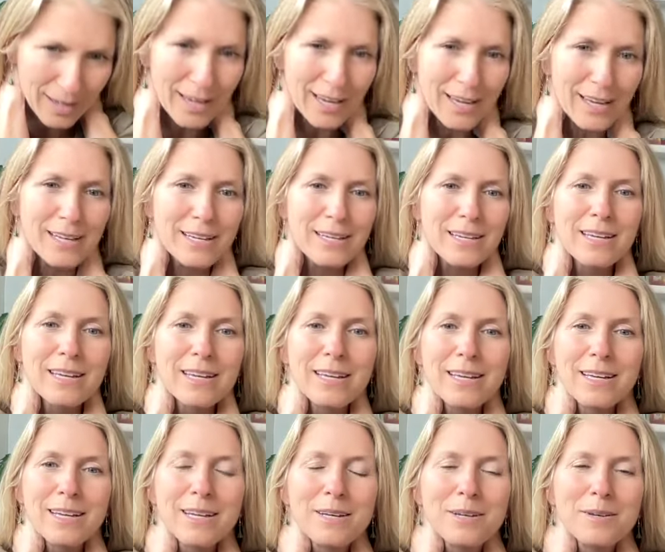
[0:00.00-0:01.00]
and
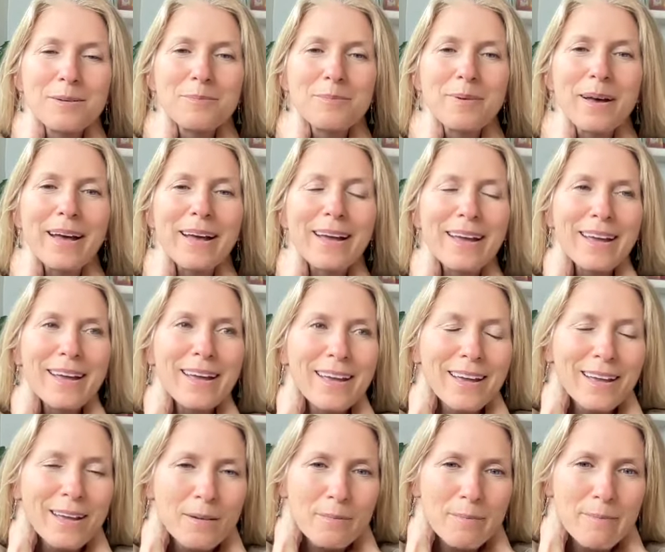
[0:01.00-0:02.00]
my
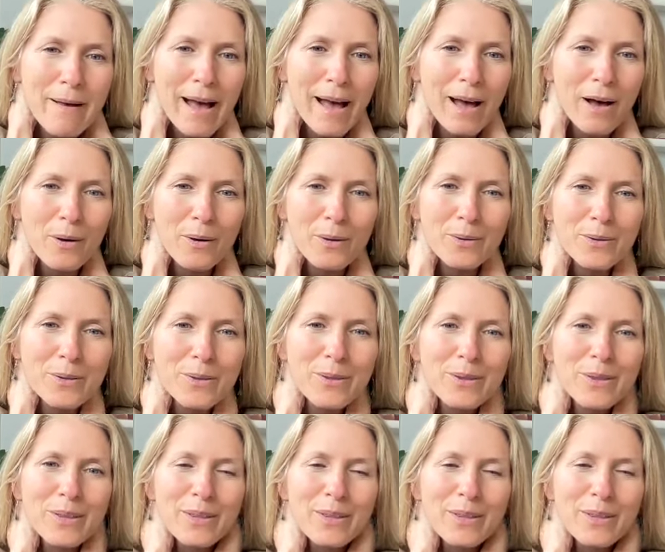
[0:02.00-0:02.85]
mouth.